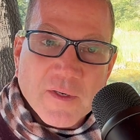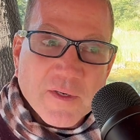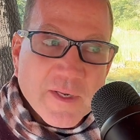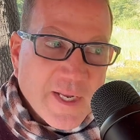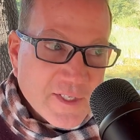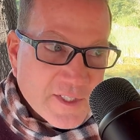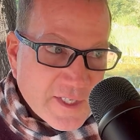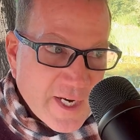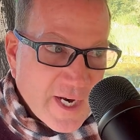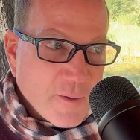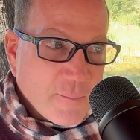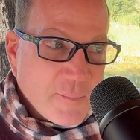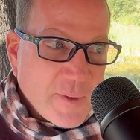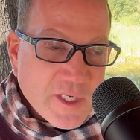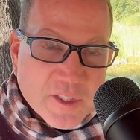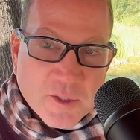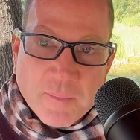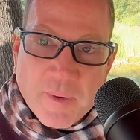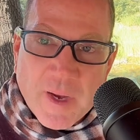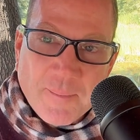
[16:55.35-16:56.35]
and sign a
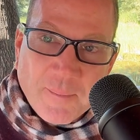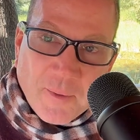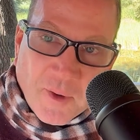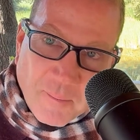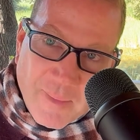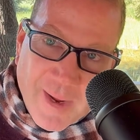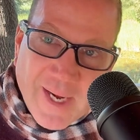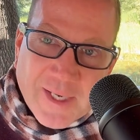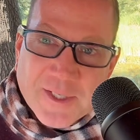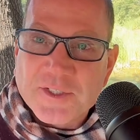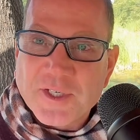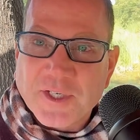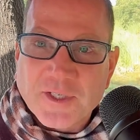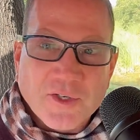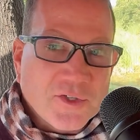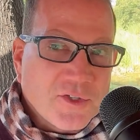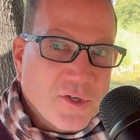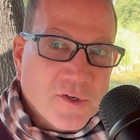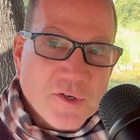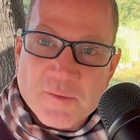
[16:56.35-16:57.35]
piece of paper, match
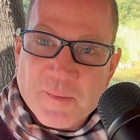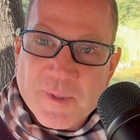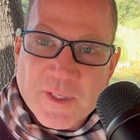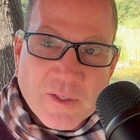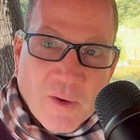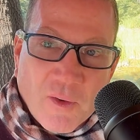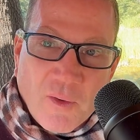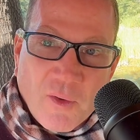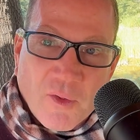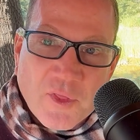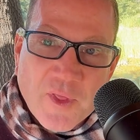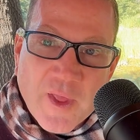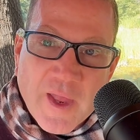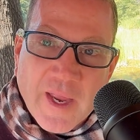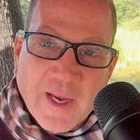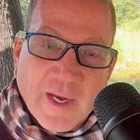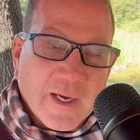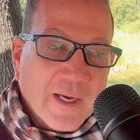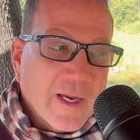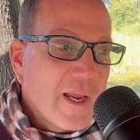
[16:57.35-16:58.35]
signatures, the whole
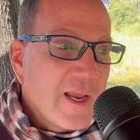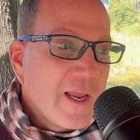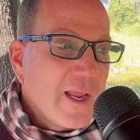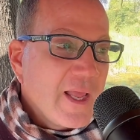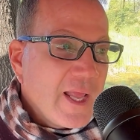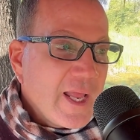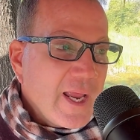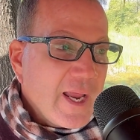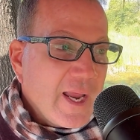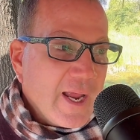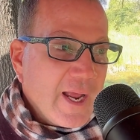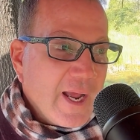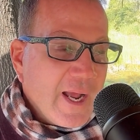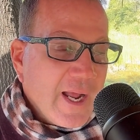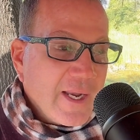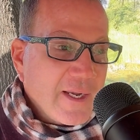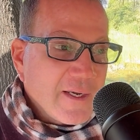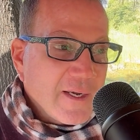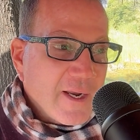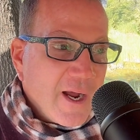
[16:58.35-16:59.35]
thing.
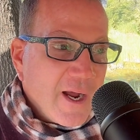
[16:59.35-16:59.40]
And